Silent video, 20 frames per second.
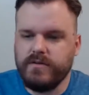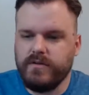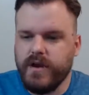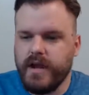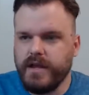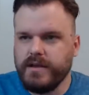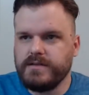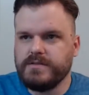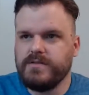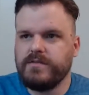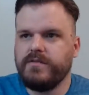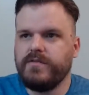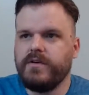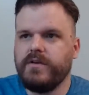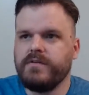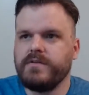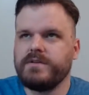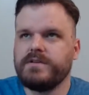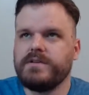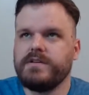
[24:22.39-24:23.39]
great so
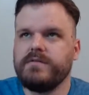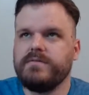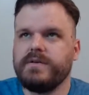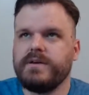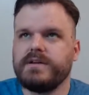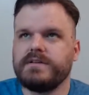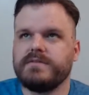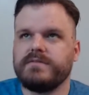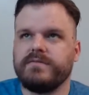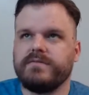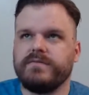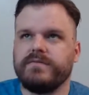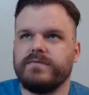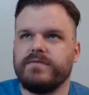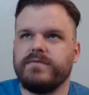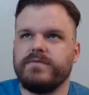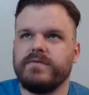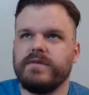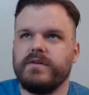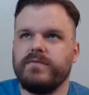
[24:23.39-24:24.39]
far this year because of
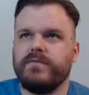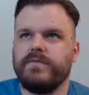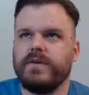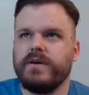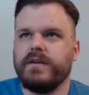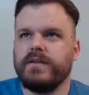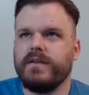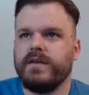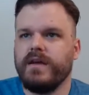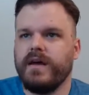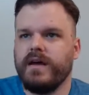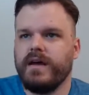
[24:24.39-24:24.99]
who they've played.